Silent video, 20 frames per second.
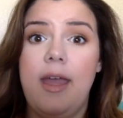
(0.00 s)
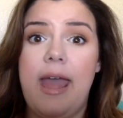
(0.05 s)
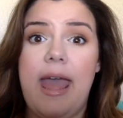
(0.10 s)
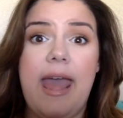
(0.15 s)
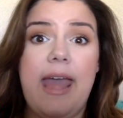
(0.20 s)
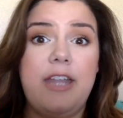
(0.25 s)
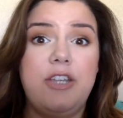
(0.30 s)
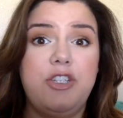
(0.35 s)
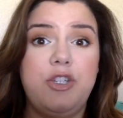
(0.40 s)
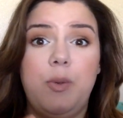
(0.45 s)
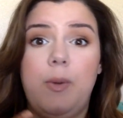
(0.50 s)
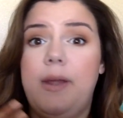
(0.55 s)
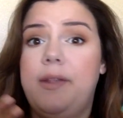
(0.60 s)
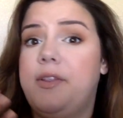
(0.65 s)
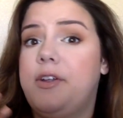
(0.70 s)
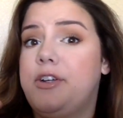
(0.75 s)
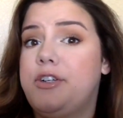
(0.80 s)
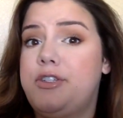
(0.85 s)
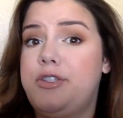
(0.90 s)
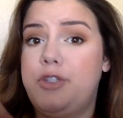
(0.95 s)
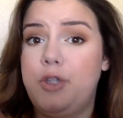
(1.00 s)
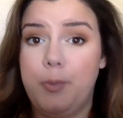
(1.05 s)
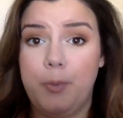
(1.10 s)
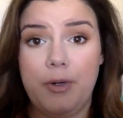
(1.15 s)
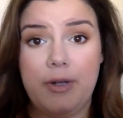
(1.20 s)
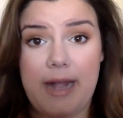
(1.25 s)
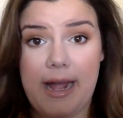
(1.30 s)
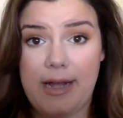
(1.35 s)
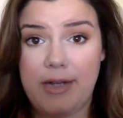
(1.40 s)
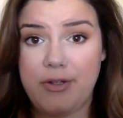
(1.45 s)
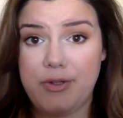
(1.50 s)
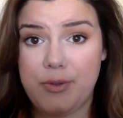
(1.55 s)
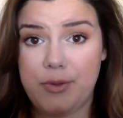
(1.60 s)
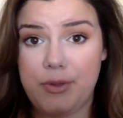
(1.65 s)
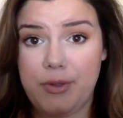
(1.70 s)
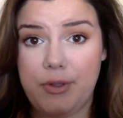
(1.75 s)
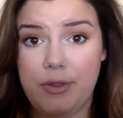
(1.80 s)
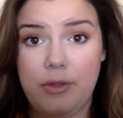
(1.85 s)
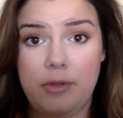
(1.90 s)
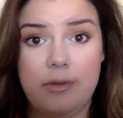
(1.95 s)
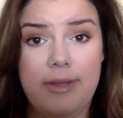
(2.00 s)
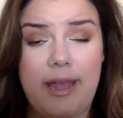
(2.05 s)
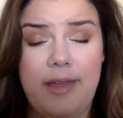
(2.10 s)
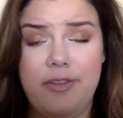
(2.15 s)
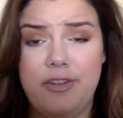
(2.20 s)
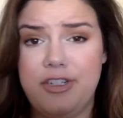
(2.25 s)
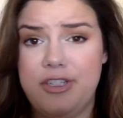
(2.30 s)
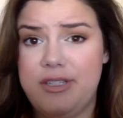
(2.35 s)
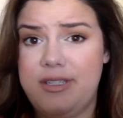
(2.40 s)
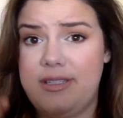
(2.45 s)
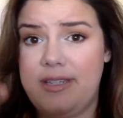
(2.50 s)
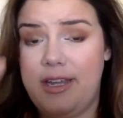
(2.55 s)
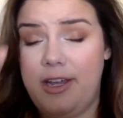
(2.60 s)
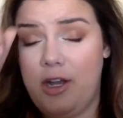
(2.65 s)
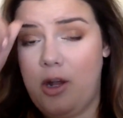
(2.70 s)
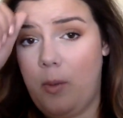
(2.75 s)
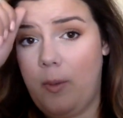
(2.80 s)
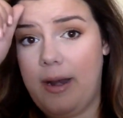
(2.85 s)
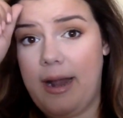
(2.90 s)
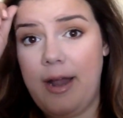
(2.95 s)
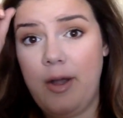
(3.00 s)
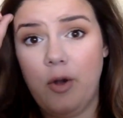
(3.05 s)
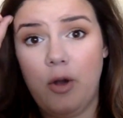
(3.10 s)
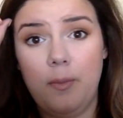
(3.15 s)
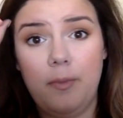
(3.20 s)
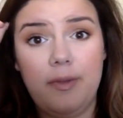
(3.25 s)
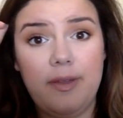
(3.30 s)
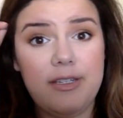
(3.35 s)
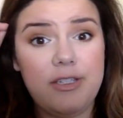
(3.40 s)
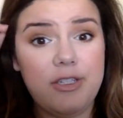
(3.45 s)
and do either super natural, either just, you know, what I normally